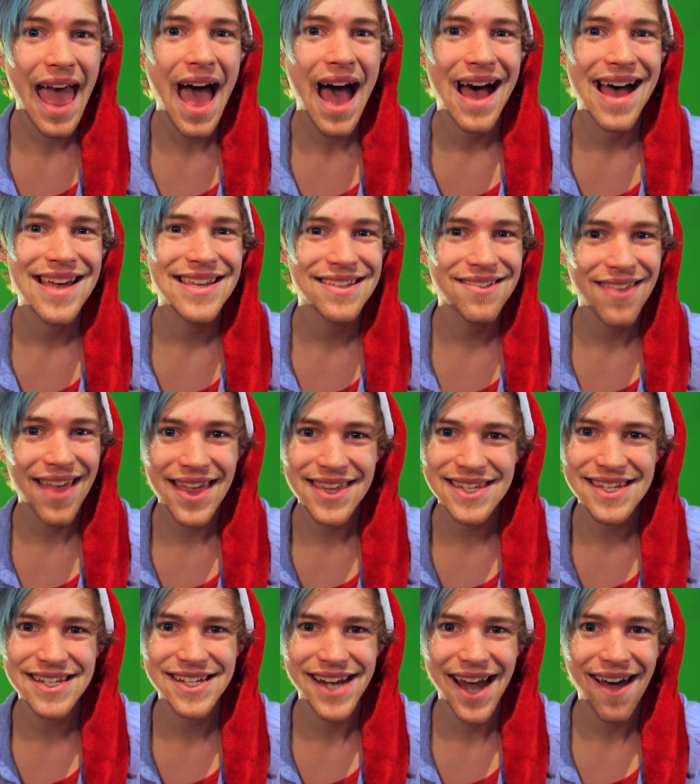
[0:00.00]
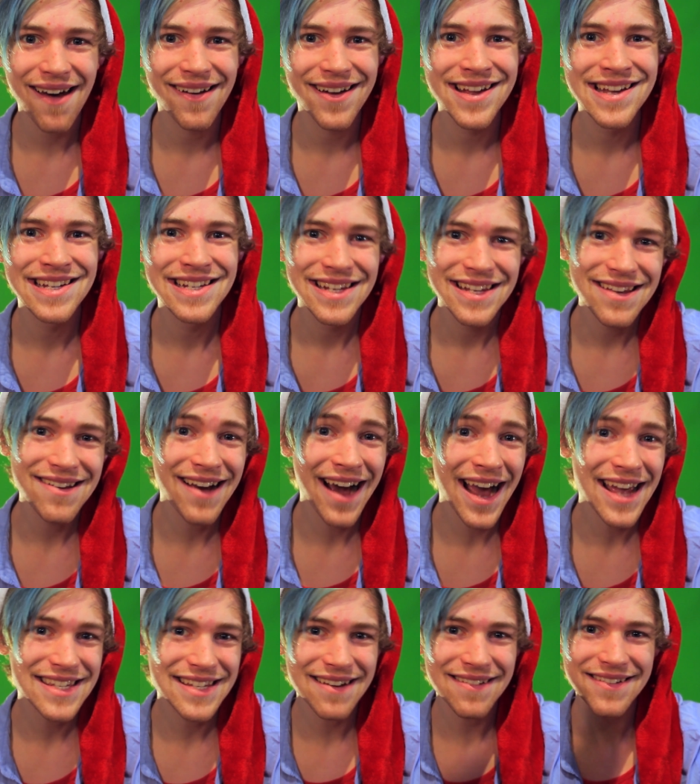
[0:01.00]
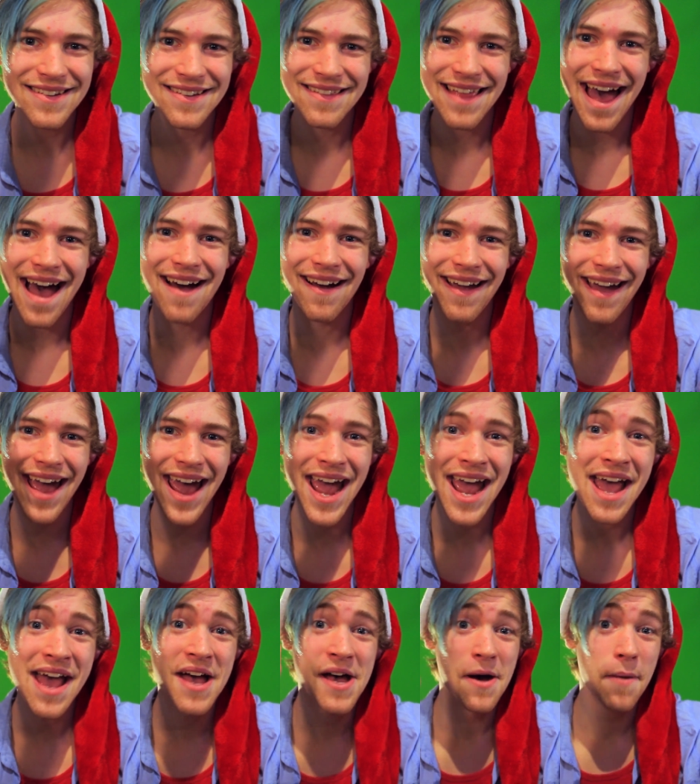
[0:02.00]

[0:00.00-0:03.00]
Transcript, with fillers: Yeah, so that's the challenge. You guys go do that, okay?